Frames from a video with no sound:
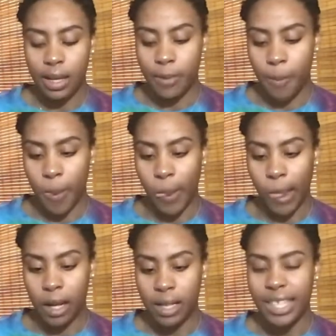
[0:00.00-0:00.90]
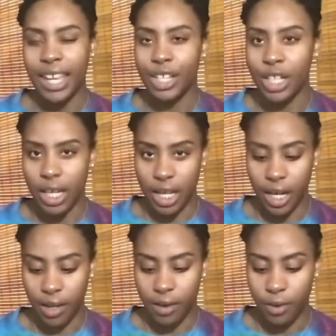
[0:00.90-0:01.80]
an event or a
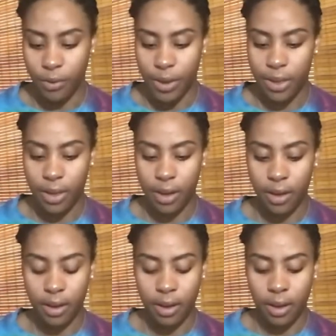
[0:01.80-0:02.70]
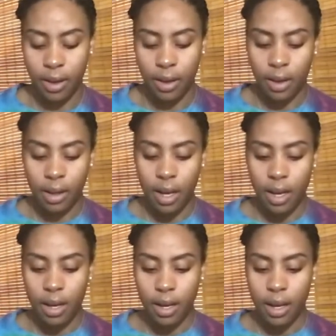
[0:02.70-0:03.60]
person or a friendship. I feel like there
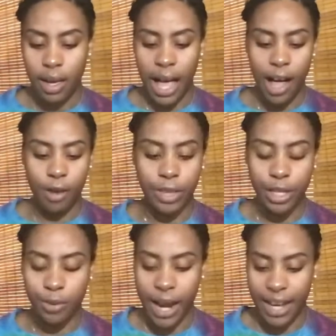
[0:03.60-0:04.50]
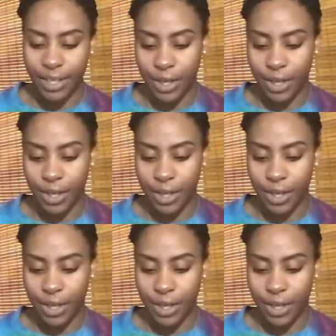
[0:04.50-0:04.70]
was just a little of